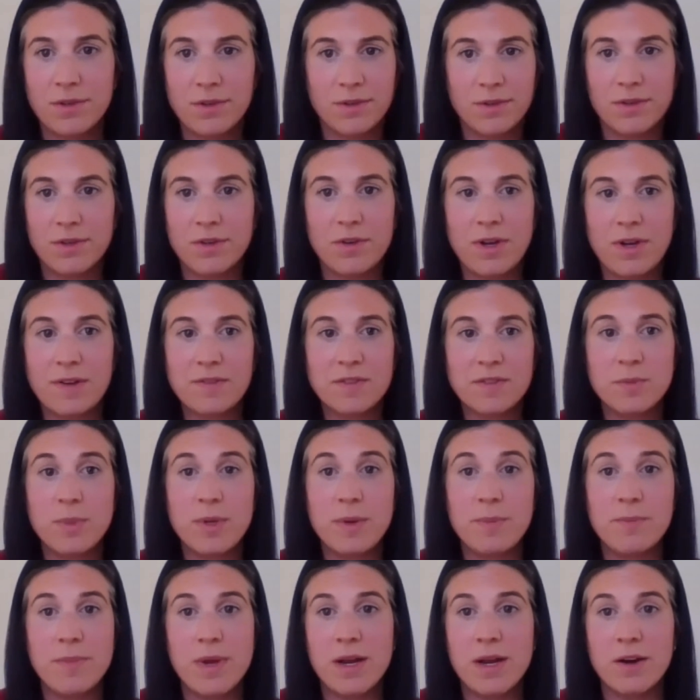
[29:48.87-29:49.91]
you don't have to
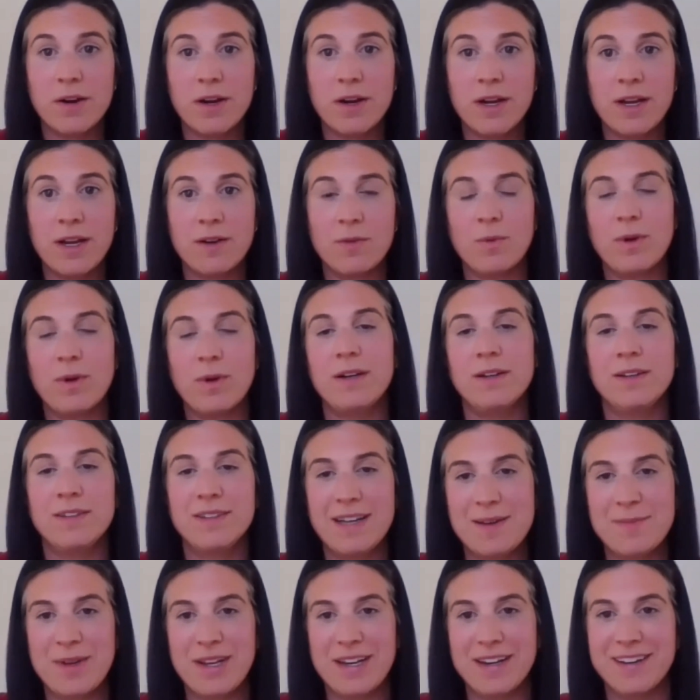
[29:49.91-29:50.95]
be married. Well,
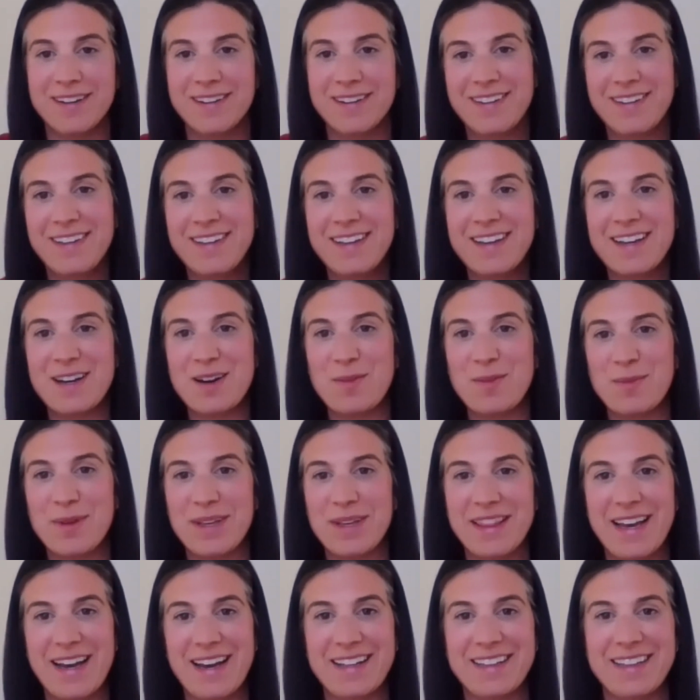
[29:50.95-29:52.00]
I mean, I don't
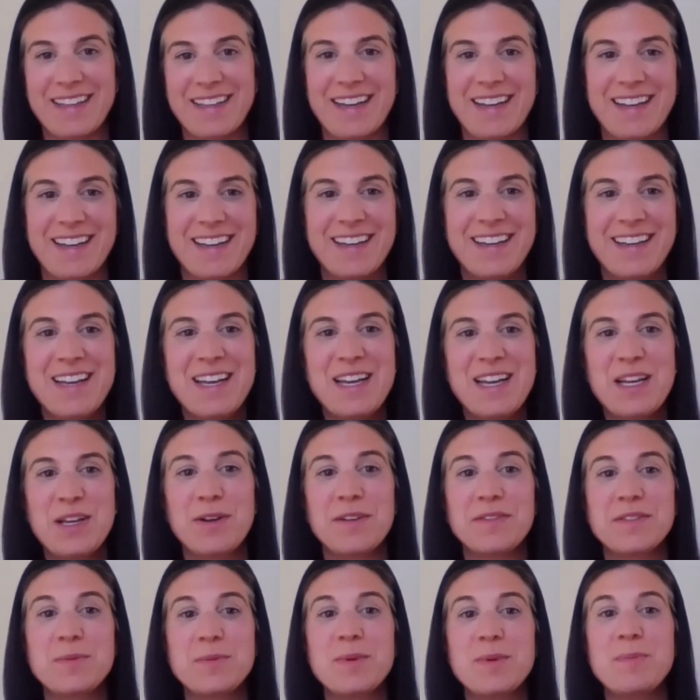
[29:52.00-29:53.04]
mean that. Like,
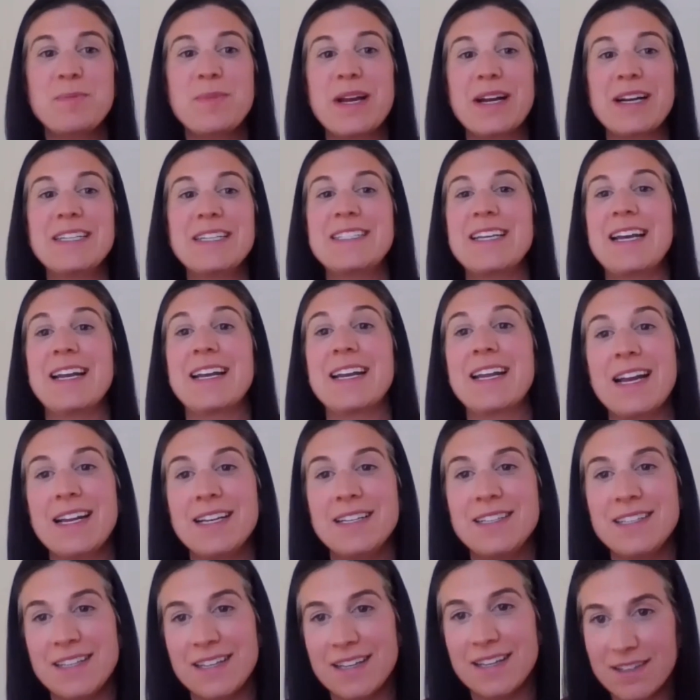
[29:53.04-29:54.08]
you have to be married to any
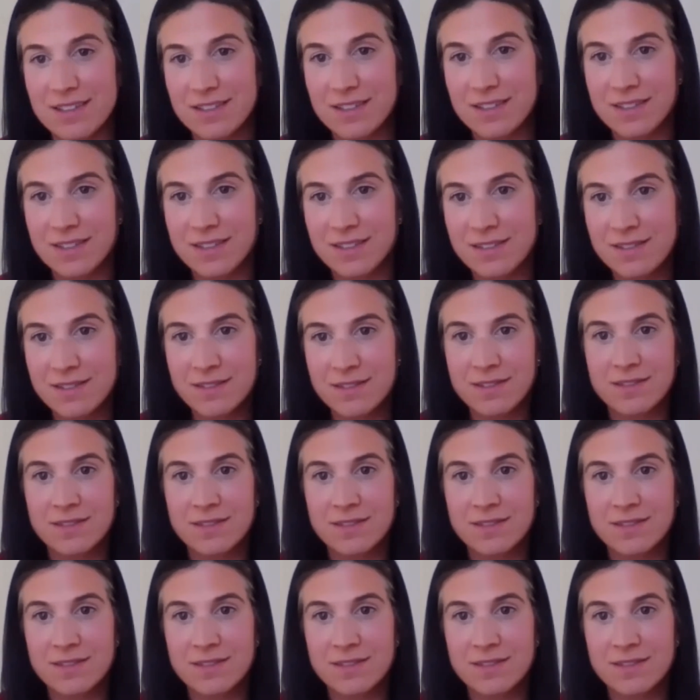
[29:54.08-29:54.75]
ideas.